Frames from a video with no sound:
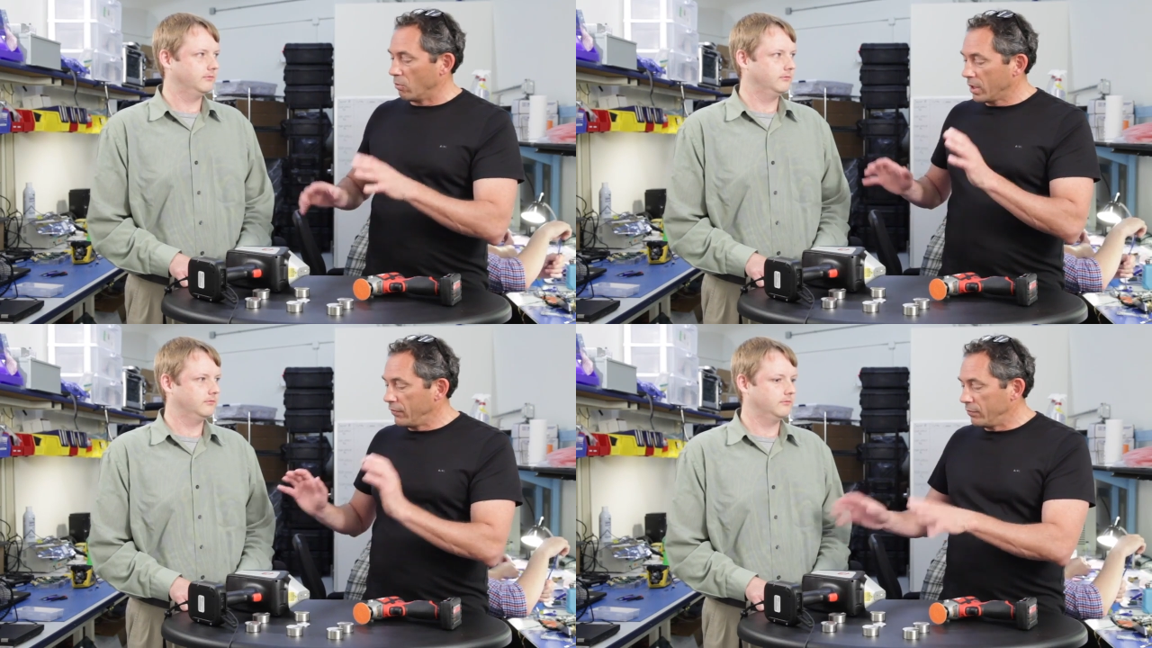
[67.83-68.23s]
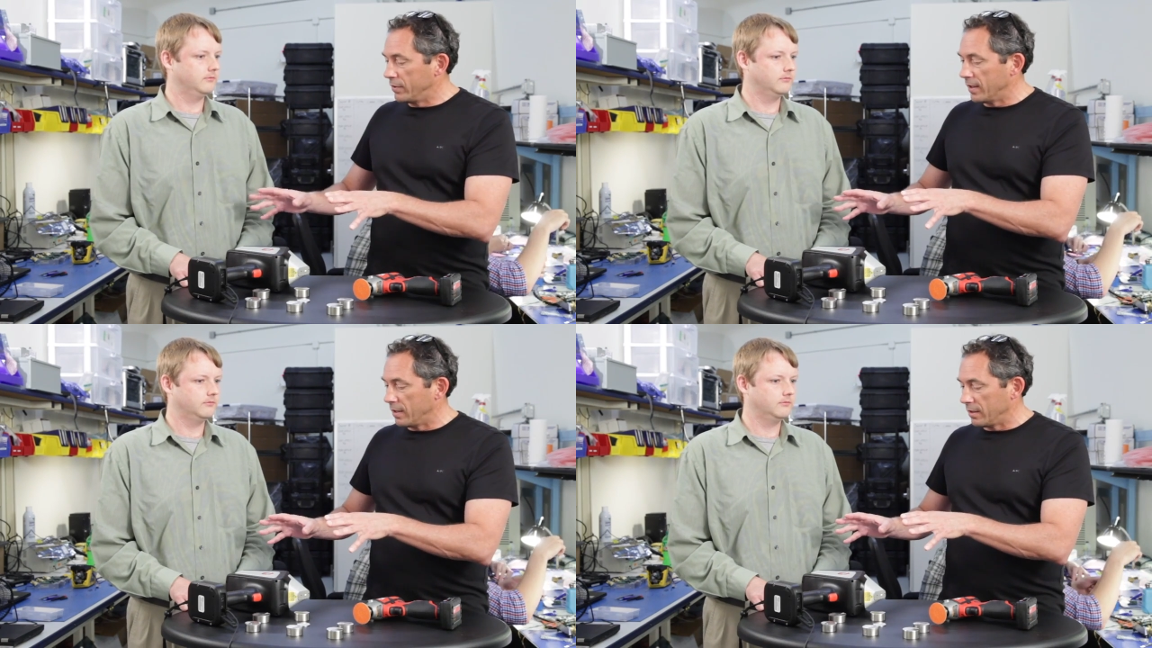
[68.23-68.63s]
Speaker 1: What have you
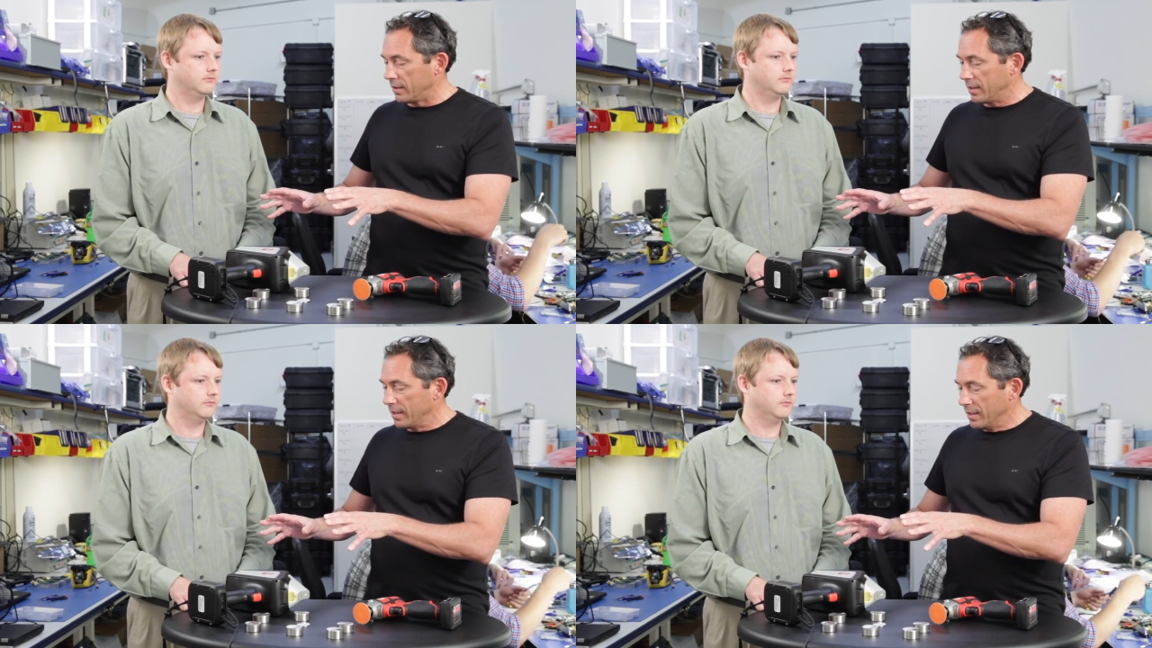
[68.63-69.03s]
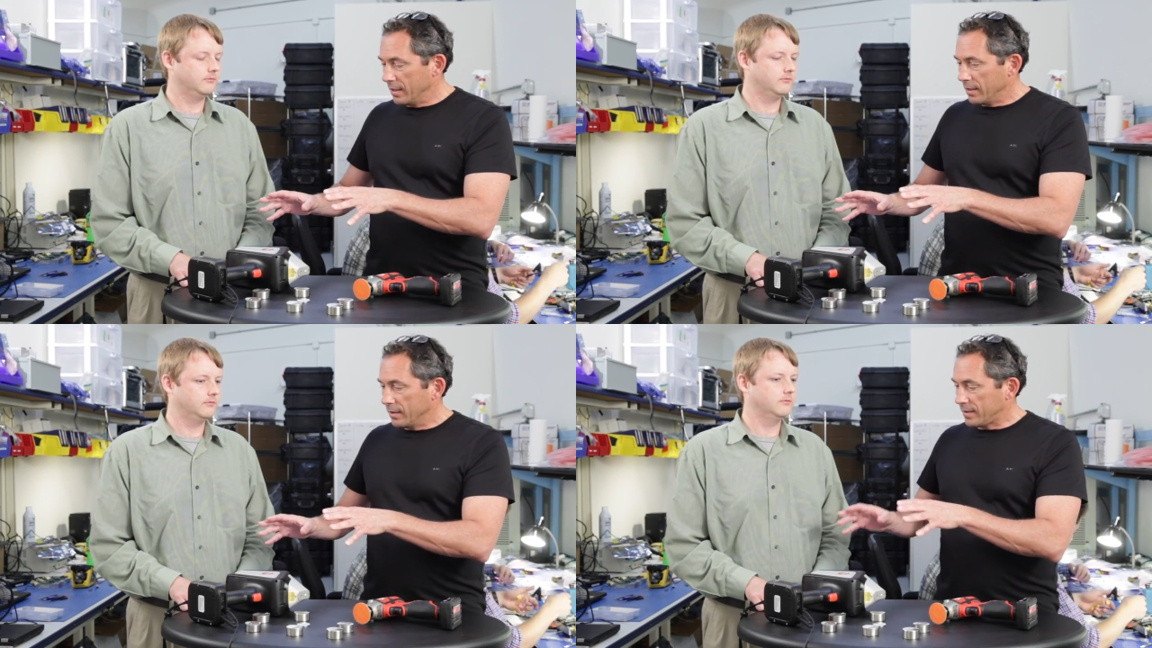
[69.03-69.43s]
done
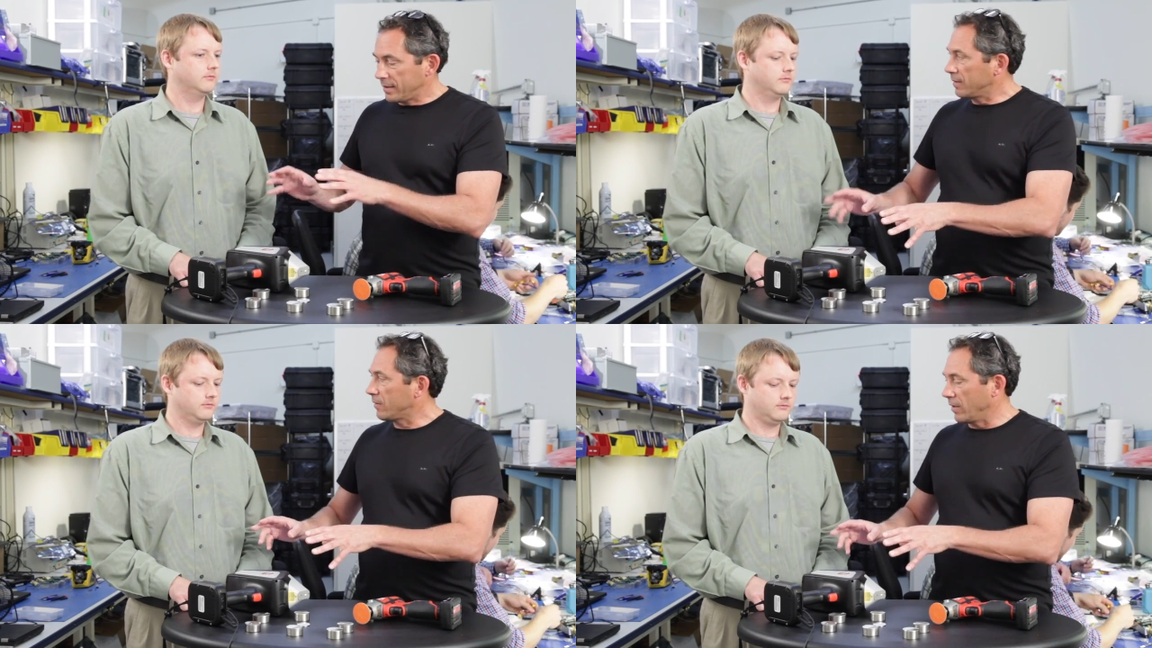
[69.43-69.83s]
since